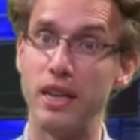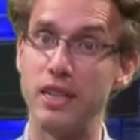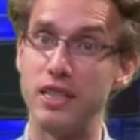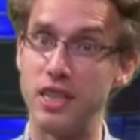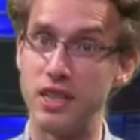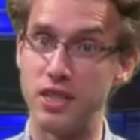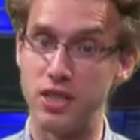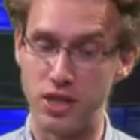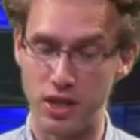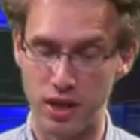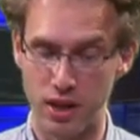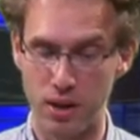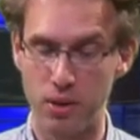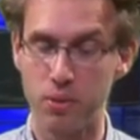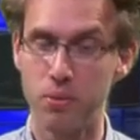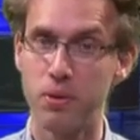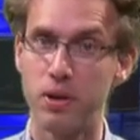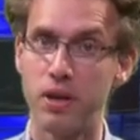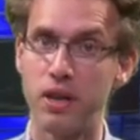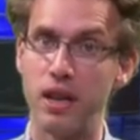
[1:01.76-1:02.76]

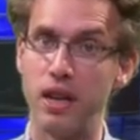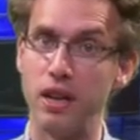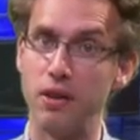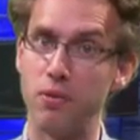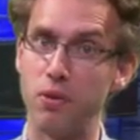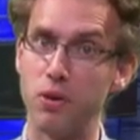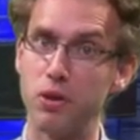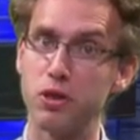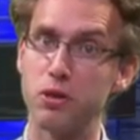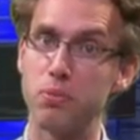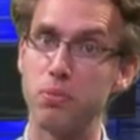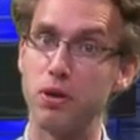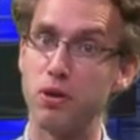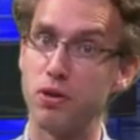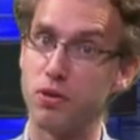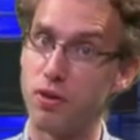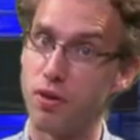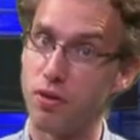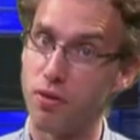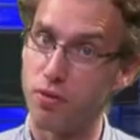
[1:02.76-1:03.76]
Z0 equals,
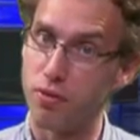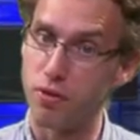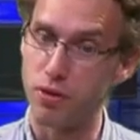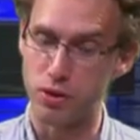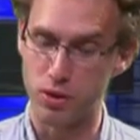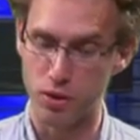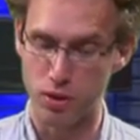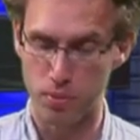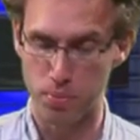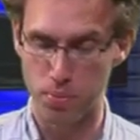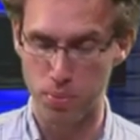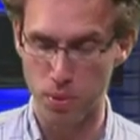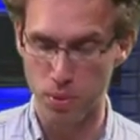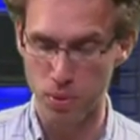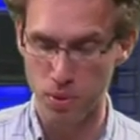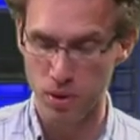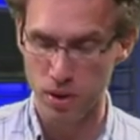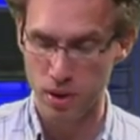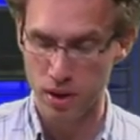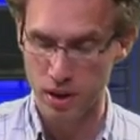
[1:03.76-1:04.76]
because we have a first order
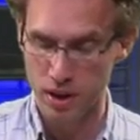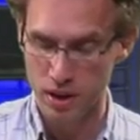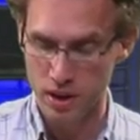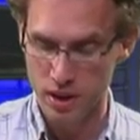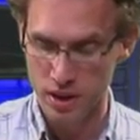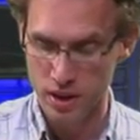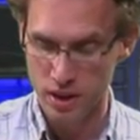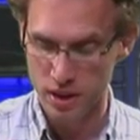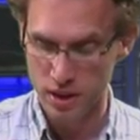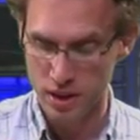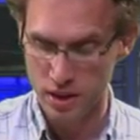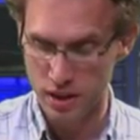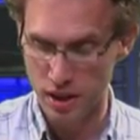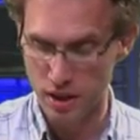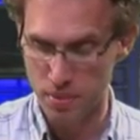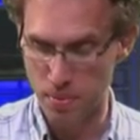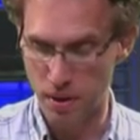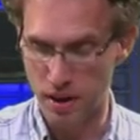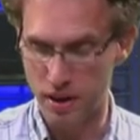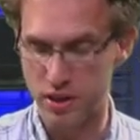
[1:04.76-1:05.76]
pole, Z
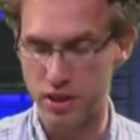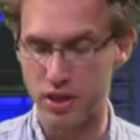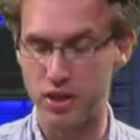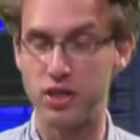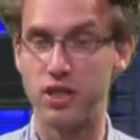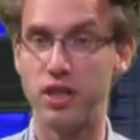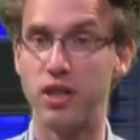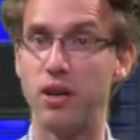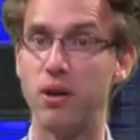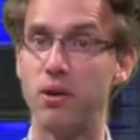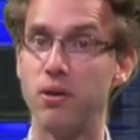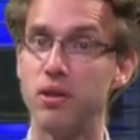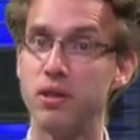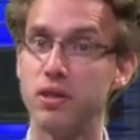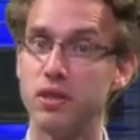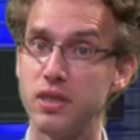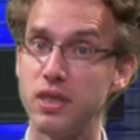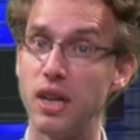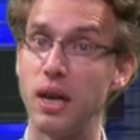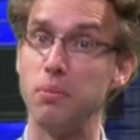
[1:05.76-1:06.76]
minus Z0
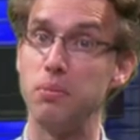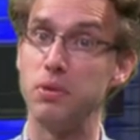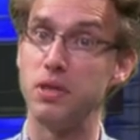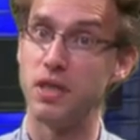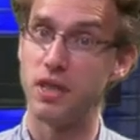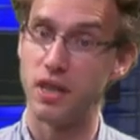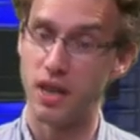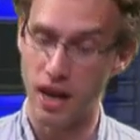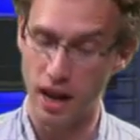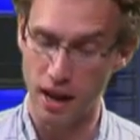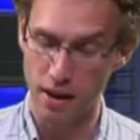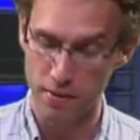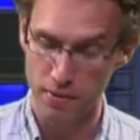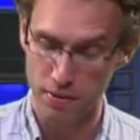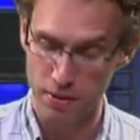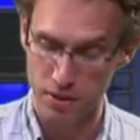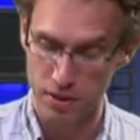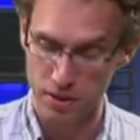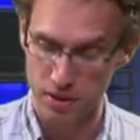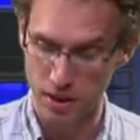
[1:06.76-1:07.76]
times F
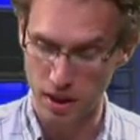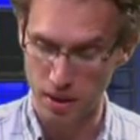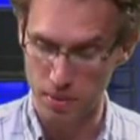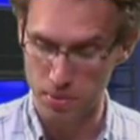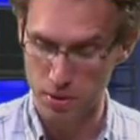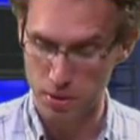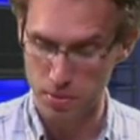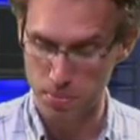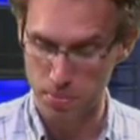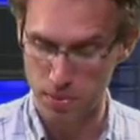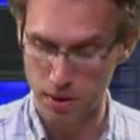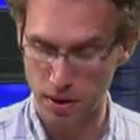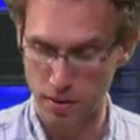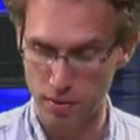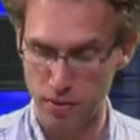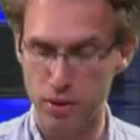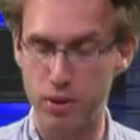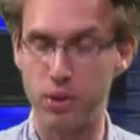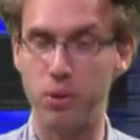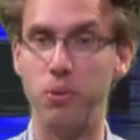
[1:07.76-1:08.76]
times P
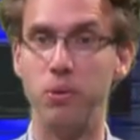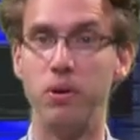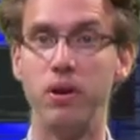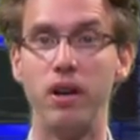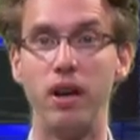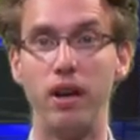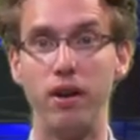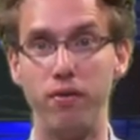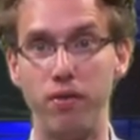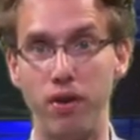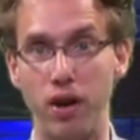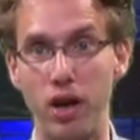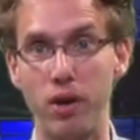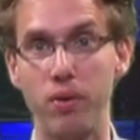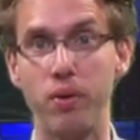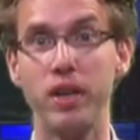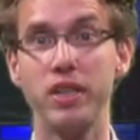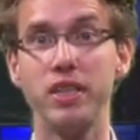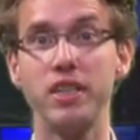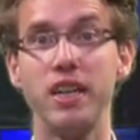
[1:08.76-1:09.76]
over Q,
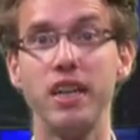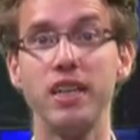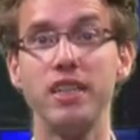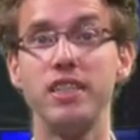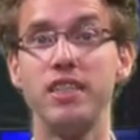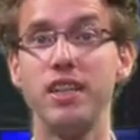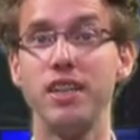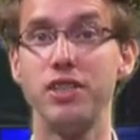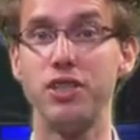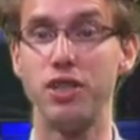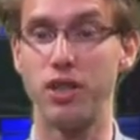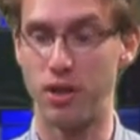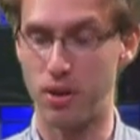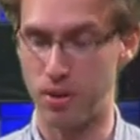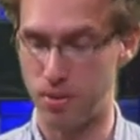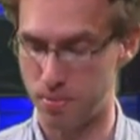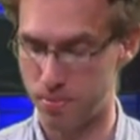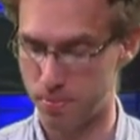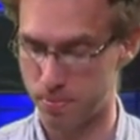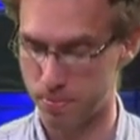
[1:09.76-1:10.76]
evaluated at Z0.